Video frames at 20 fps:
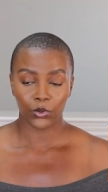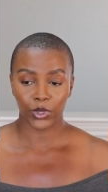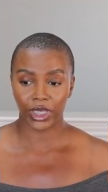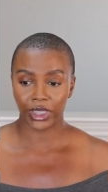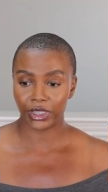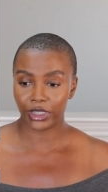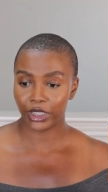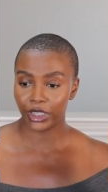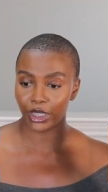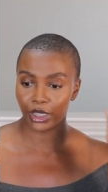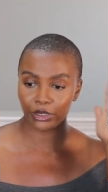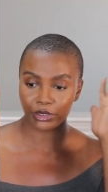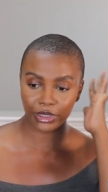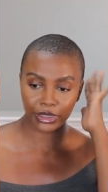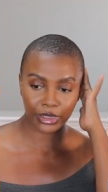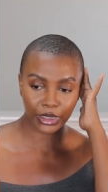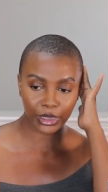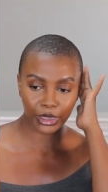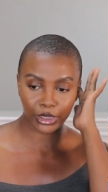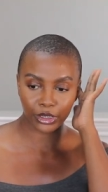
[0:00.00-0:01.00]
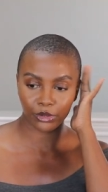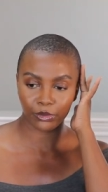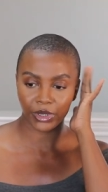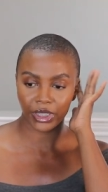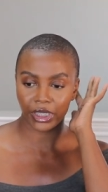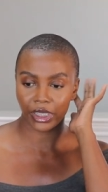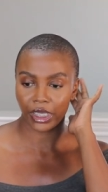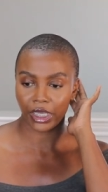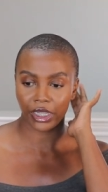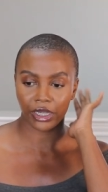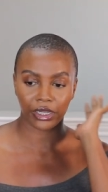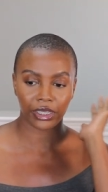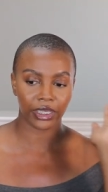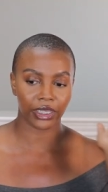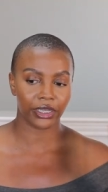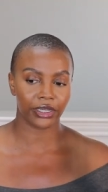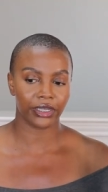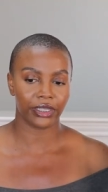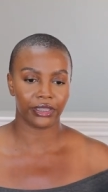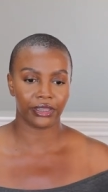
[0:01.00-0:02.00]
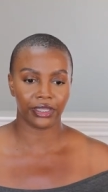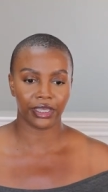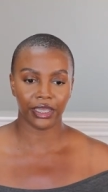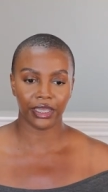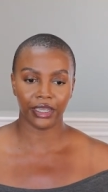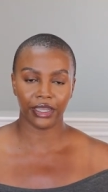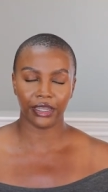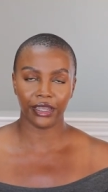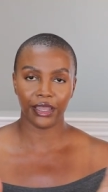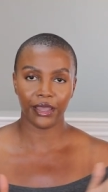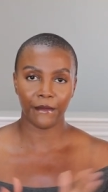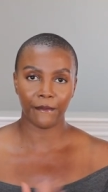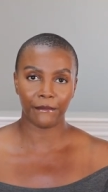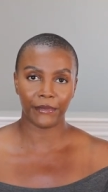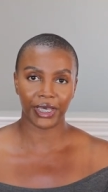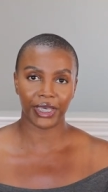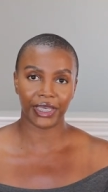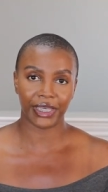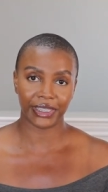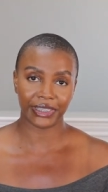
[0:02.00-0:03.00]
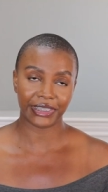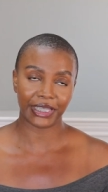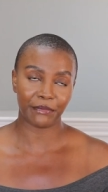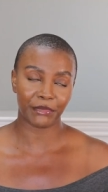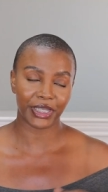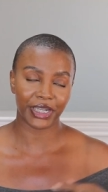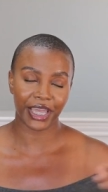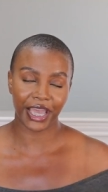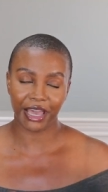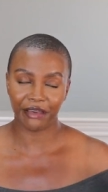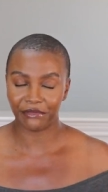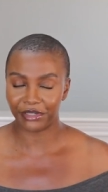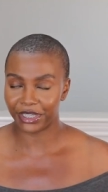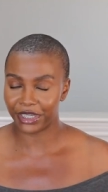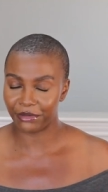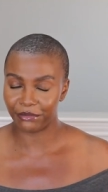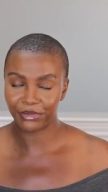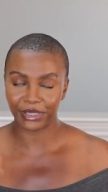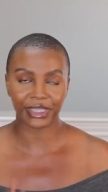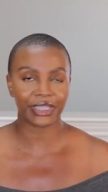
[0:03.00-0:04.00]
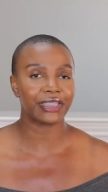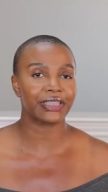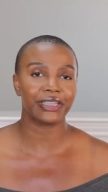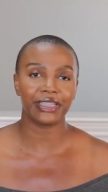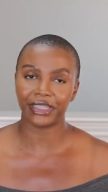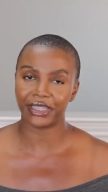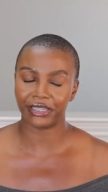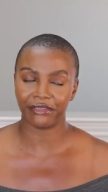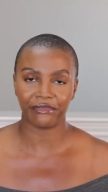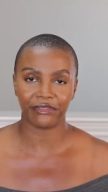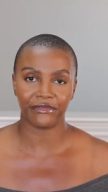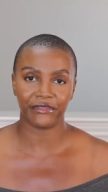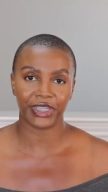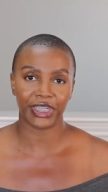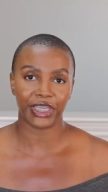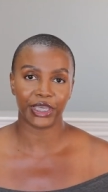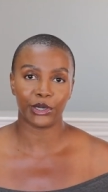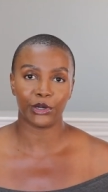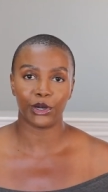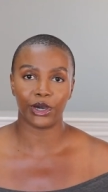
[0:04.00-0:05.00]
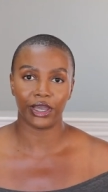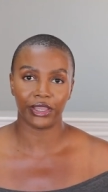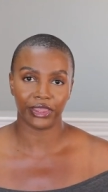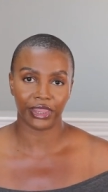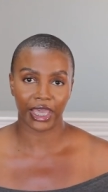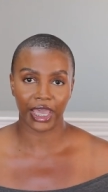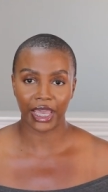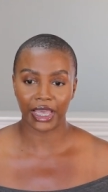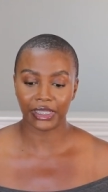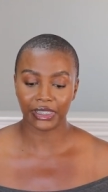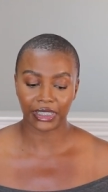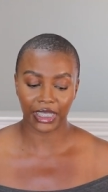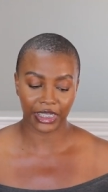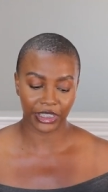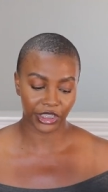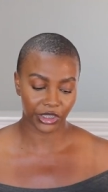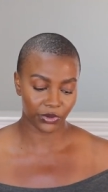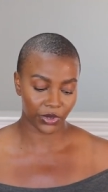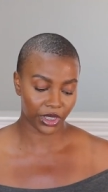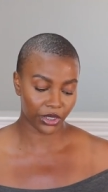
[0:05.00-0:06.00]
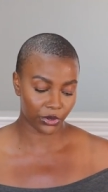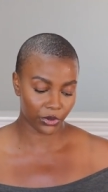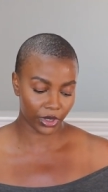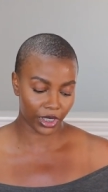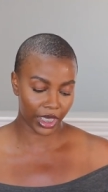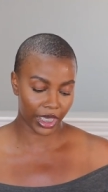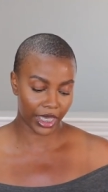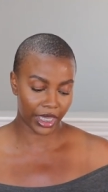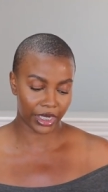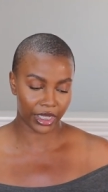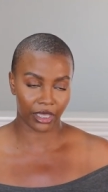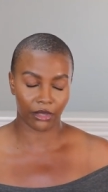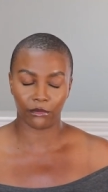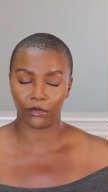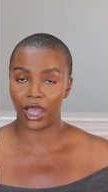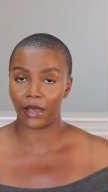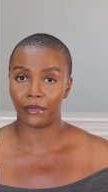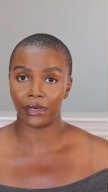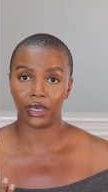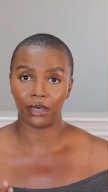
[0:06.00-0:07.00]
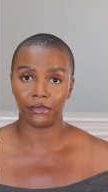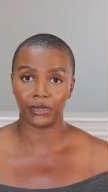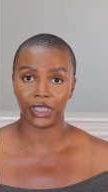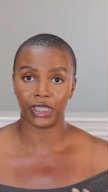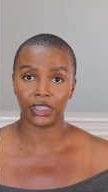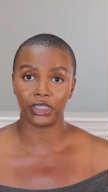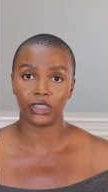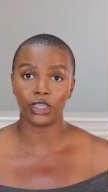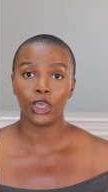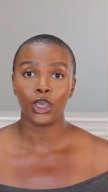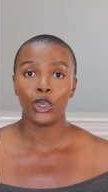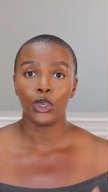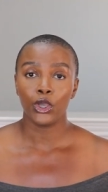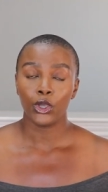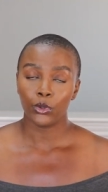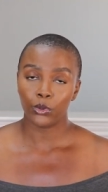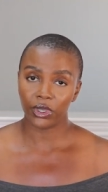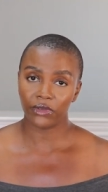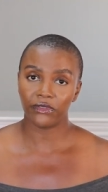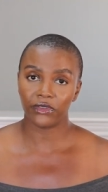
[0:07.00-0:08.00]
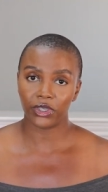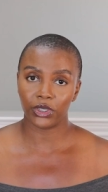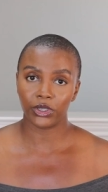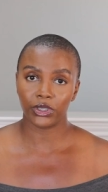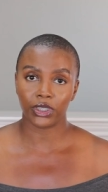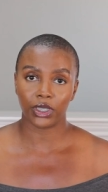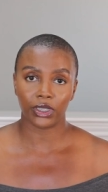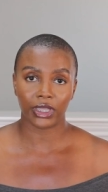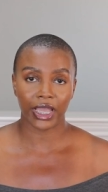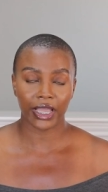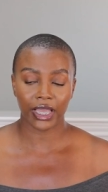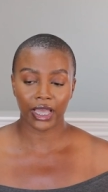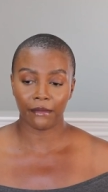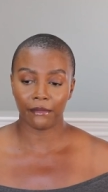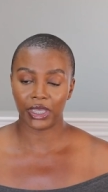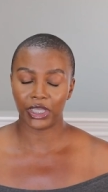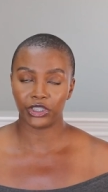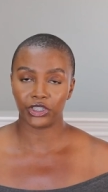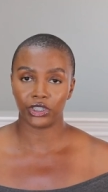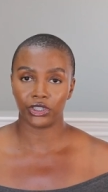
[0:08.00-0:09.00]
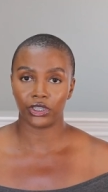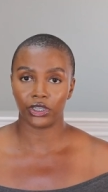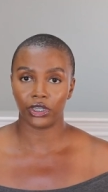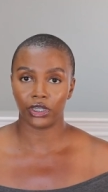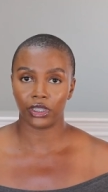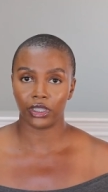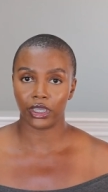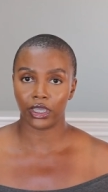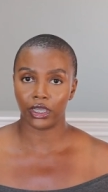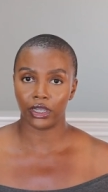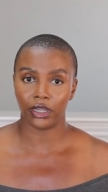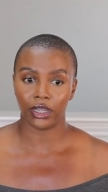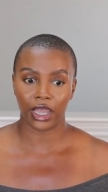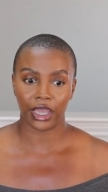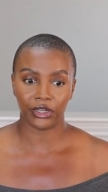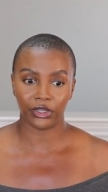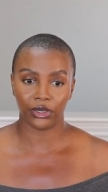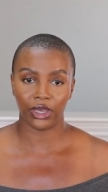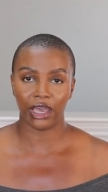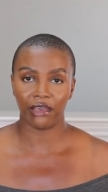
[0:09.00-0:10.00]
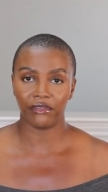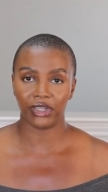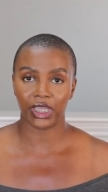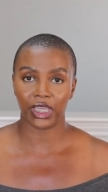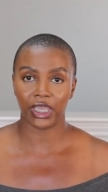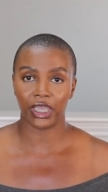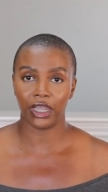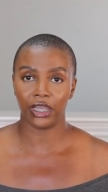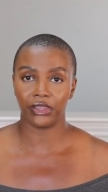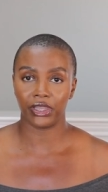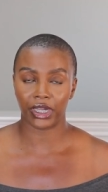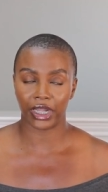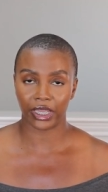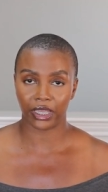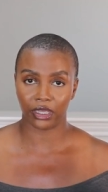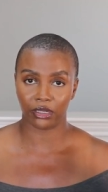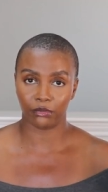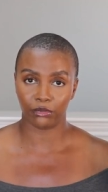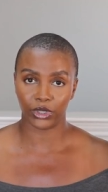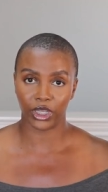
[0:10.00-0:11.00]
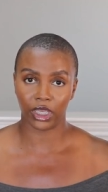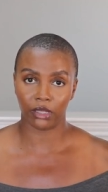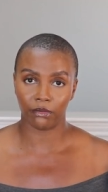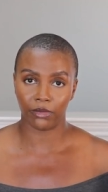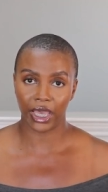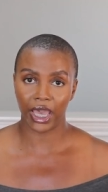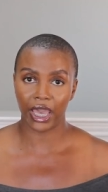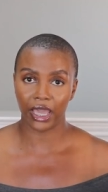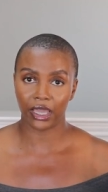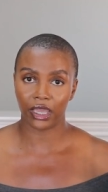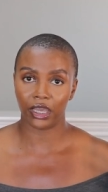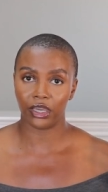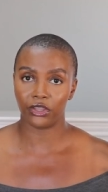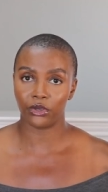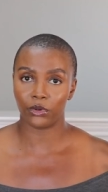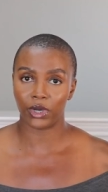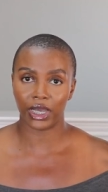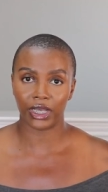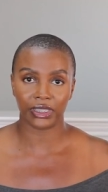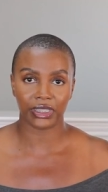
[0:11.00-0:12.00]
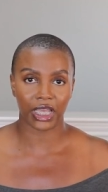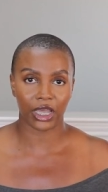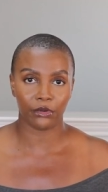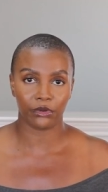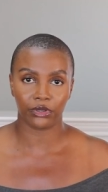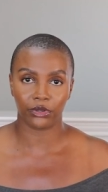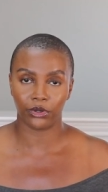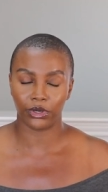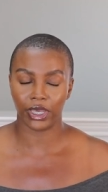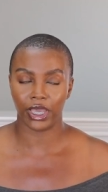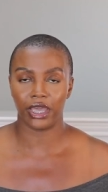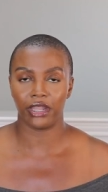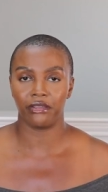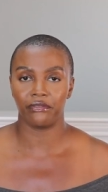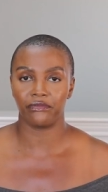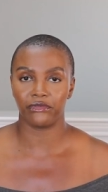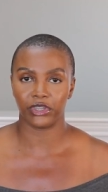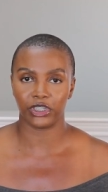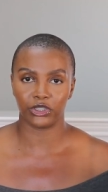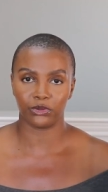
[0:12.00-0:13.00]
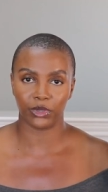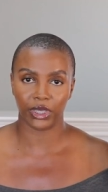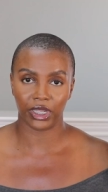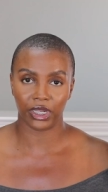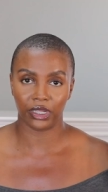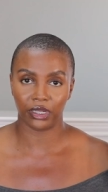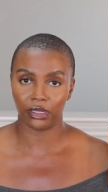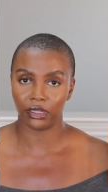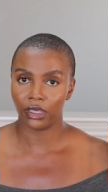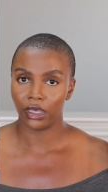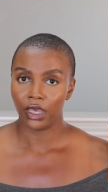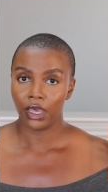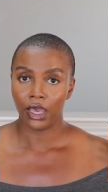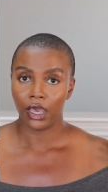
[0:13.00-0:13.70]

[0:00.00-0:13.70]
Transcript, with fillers: with, you know, just a little bit of hair here and there. But I'm going to have a completely different video on that. I just want to go ahead and wrap up this review. So like I mentioned earlier, I don't have any hair that I could braid back. Otherwise, I would go ahead and French braid it